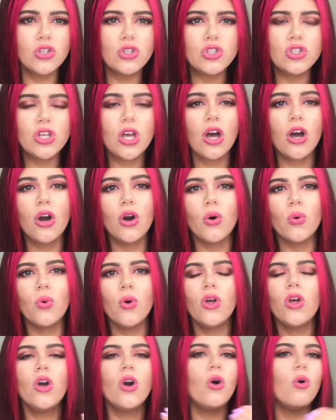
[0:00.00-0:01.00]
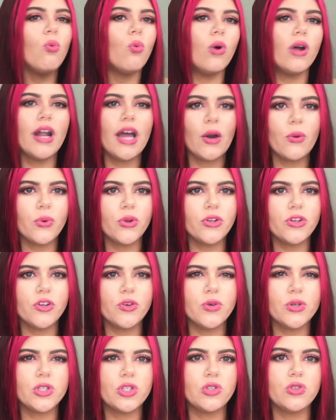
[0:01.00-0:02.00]
So what I would
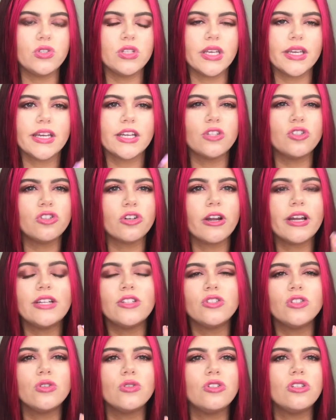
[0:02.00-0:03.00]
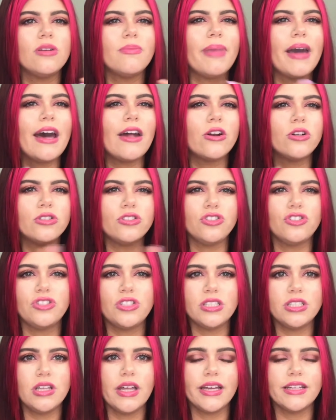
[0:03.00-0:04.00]
do is use like a translucent powder
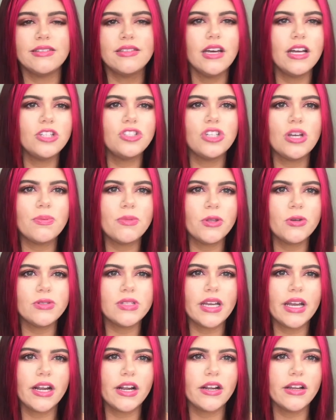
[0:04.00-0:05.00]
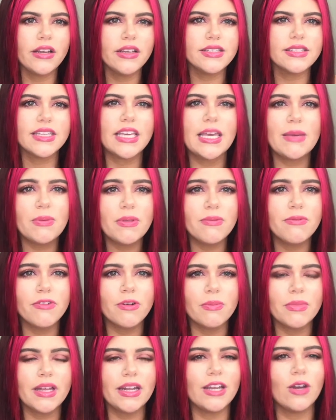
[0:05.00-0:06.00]
just to like touch up those areas, keep them
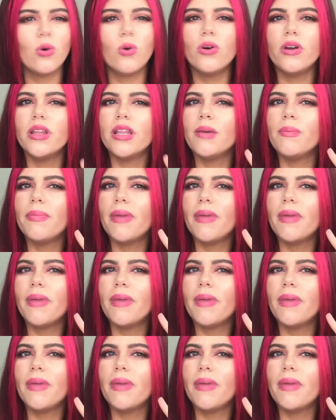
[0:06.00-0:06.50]
from getting oily.